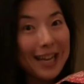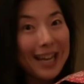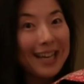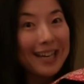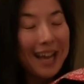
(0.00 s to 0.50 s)

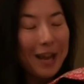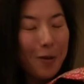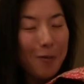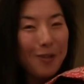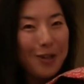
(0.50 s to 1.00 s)
and I
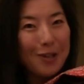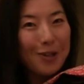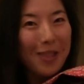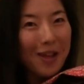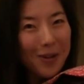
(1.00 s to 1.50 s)
hope you
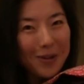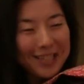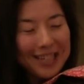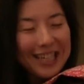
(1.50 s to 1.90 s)
enjoyed that.